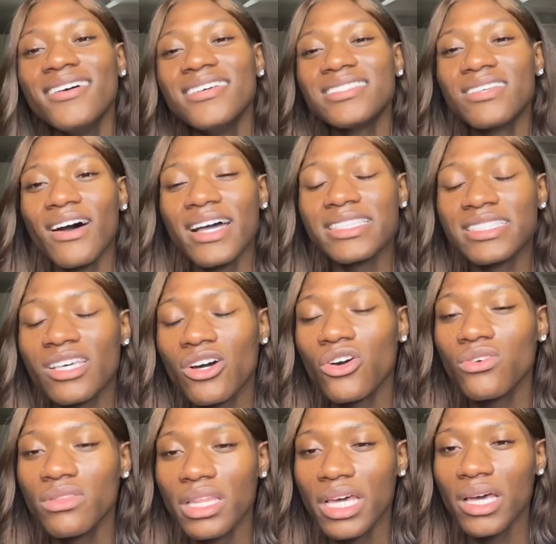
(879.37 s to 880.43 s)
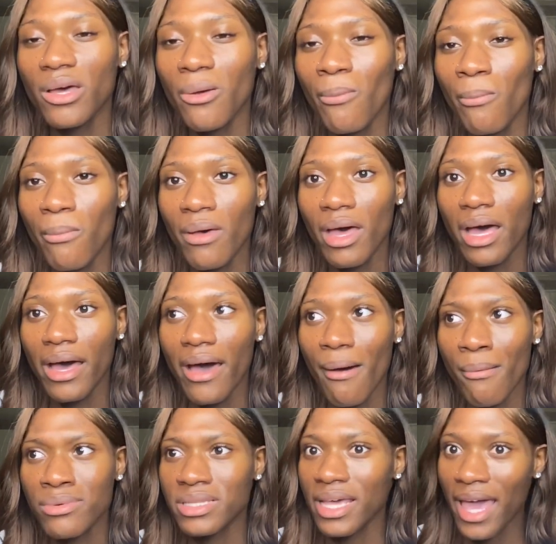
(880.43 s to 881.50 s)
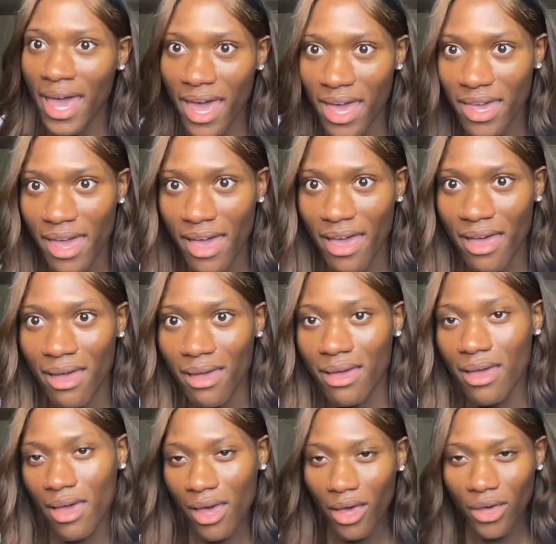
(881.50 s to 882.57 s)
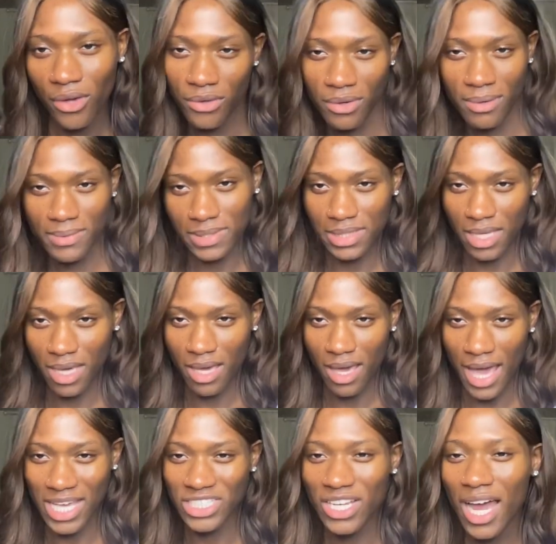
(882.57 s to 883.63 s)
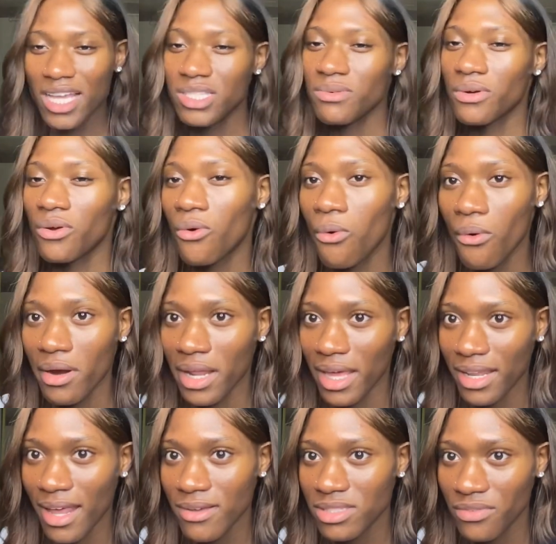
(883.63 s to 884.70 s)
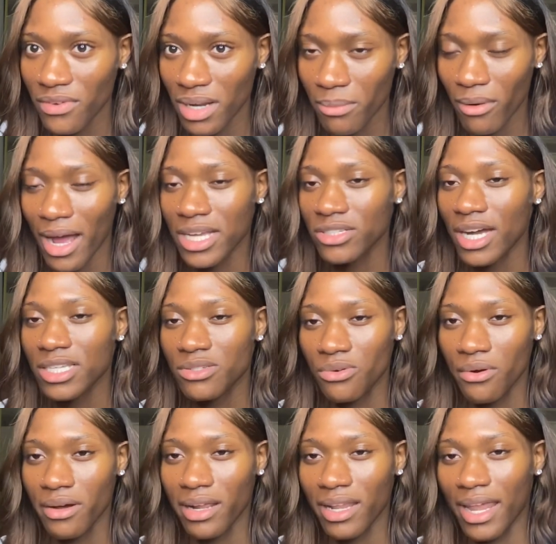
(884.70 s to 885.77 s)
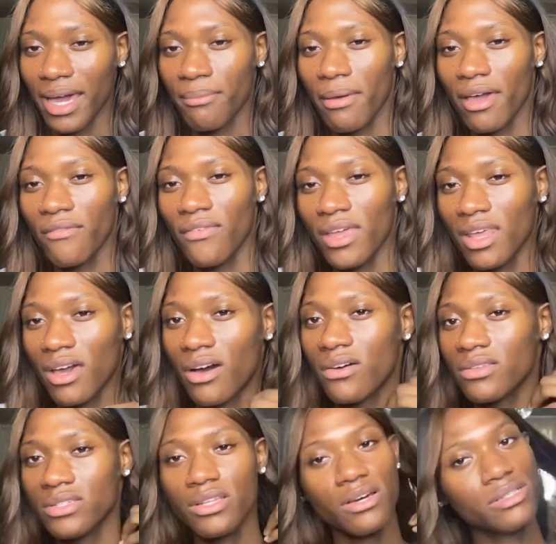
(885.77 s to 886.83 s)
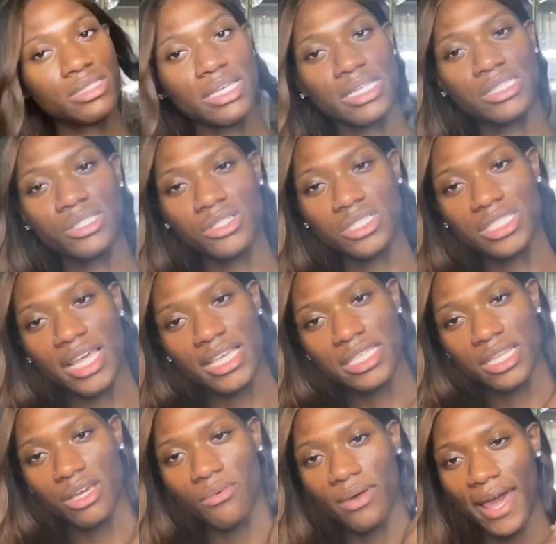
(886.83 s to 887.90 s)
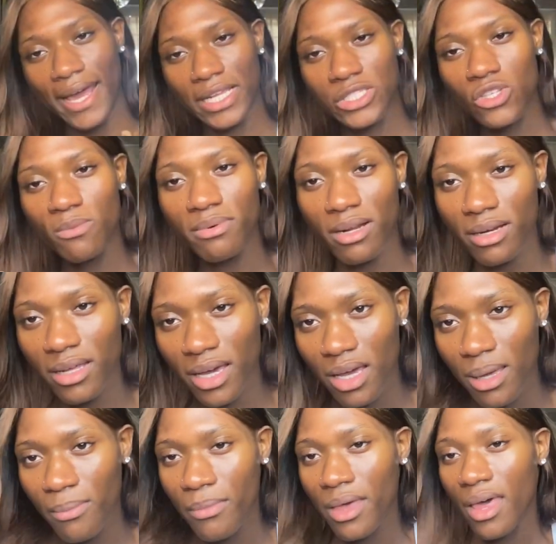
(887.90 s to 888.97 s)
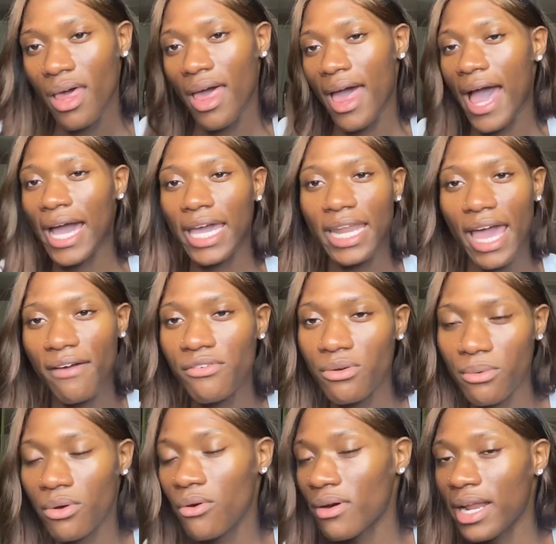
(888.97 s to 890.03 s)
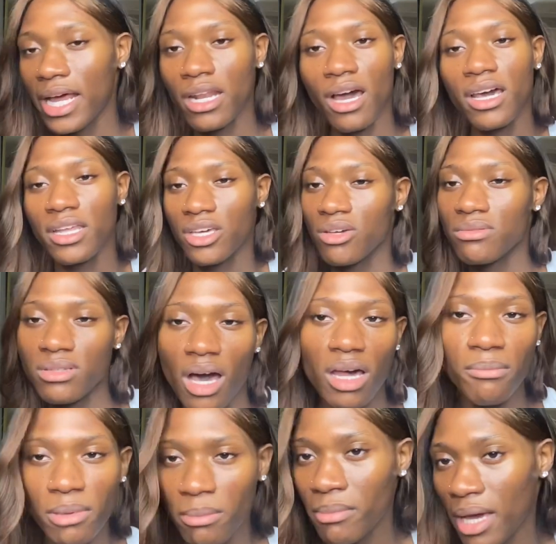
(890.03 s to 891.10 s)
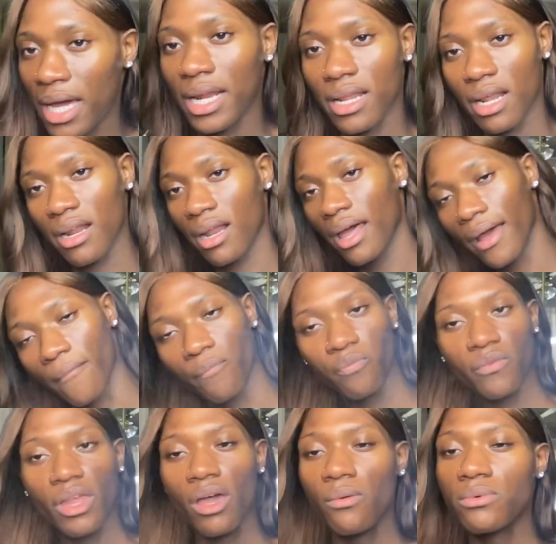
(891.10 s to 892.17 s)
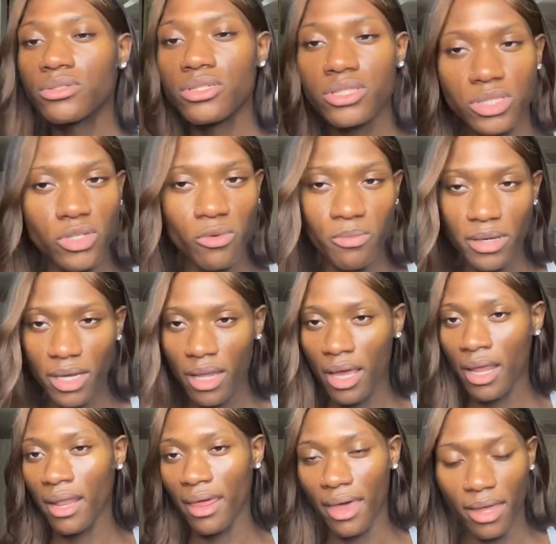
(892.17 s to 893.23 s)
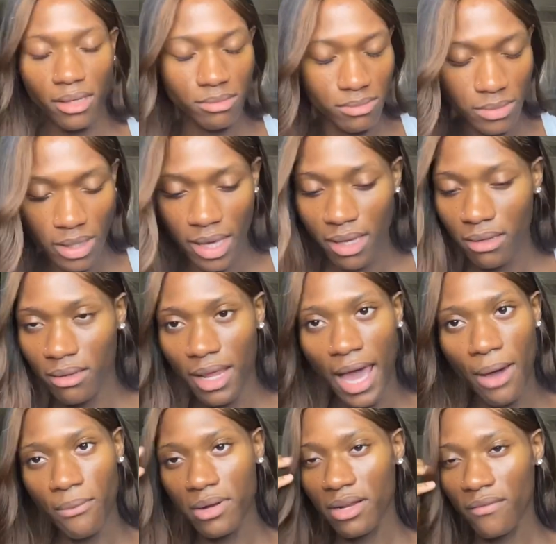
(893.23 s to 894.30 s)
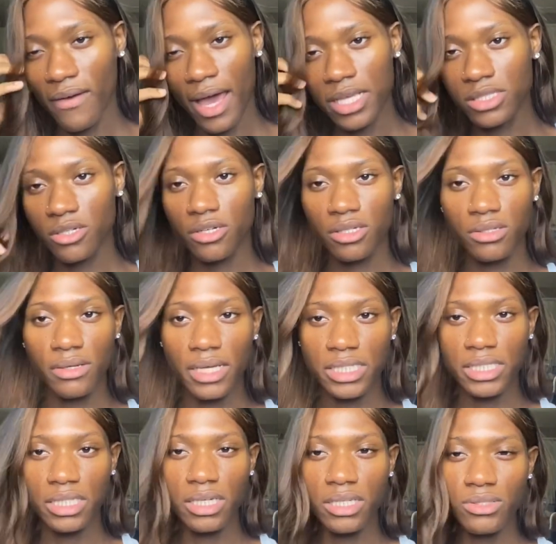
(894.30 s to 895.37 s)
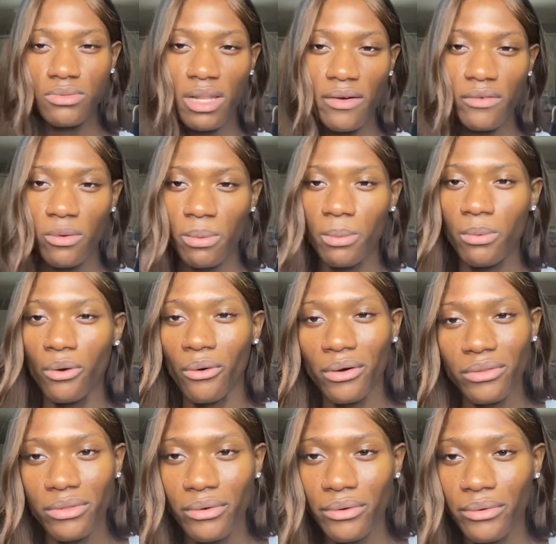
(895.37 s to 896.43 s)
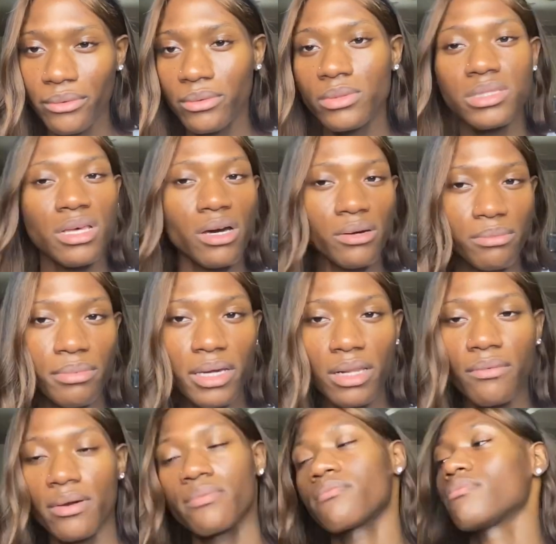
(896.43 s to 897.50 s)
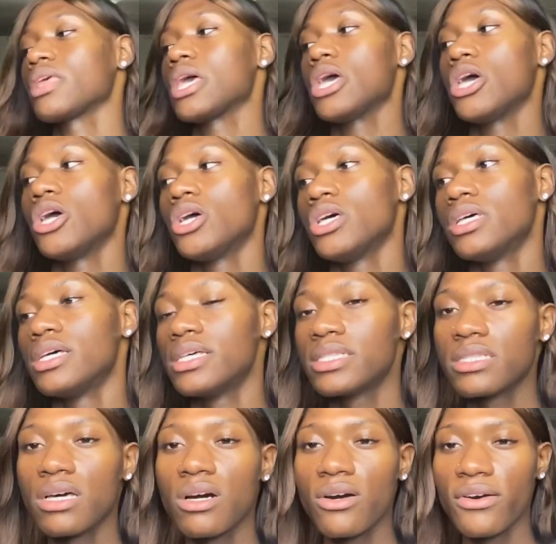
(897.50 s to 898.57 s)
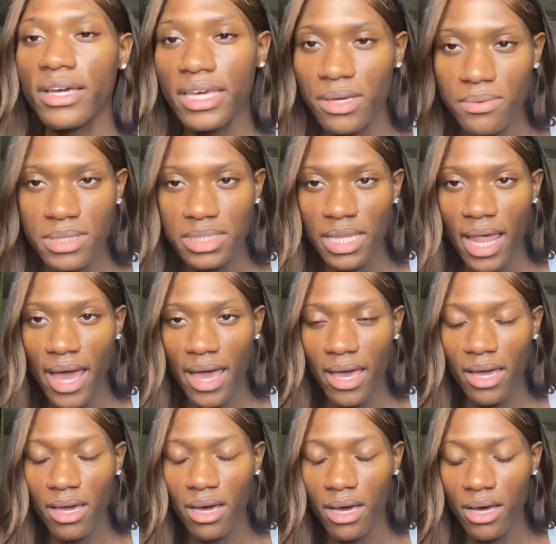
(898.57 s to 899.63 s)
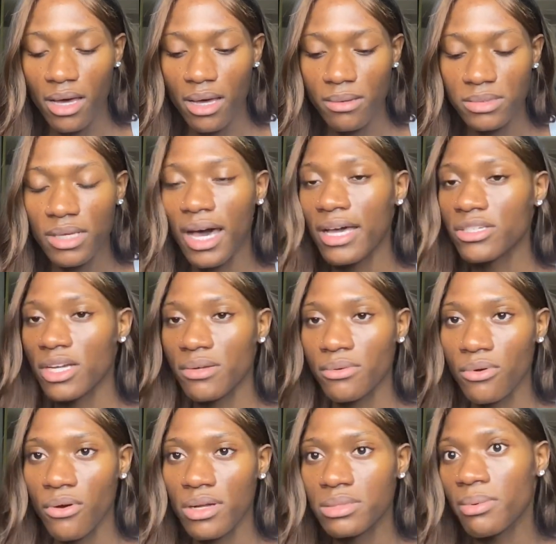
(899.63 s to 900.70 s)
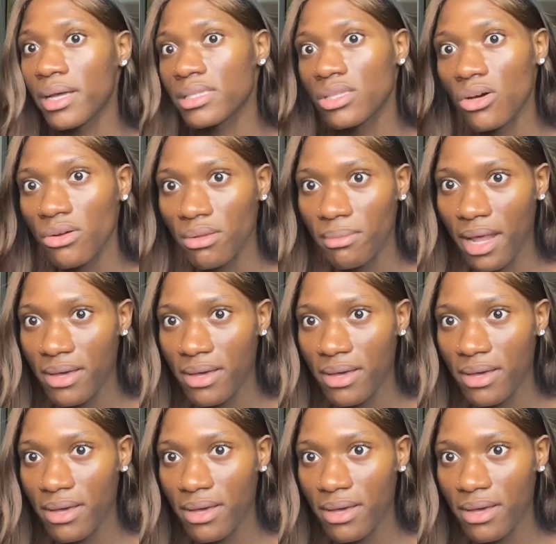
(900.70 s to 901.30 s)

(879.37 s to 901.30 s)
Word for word: So I told them, uh, I was like, hey, yeah, you know what I'm saying? I tried to record it. That was the funny part. I tried to record it and like make a video, you know what I'm saying? So just because a nigga want to act stupid or dumb, I can have it on record. Like, no, nah, nigga, you was all in bed, blah, blah, which was stupid. And, and, and I wouldn't advise a girl to do that shit because you never know people going through. So, but anyway. So he was like, uh, so I tried to record it. So I told him now, I